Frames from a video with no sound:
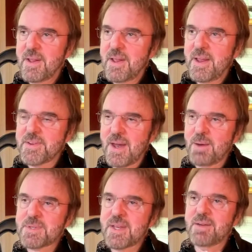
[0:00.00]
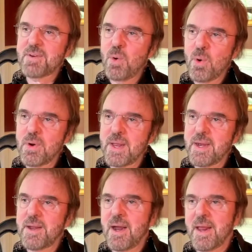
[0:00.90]
And so I was kind of
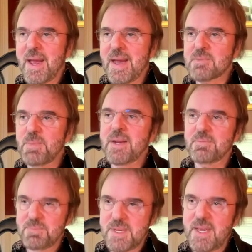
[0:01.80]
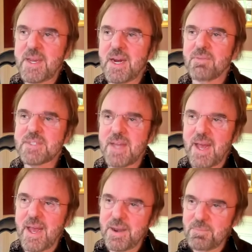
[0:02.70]
coordinating. Donnie asked me to take care of his
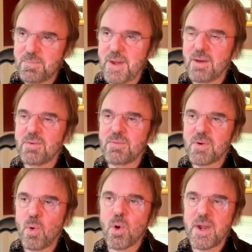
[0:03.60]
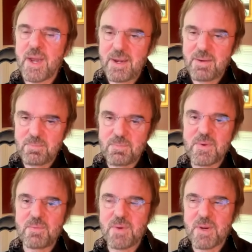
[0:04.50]
dad and, coordinate
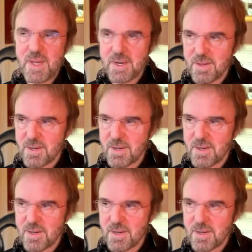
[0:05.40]
getting the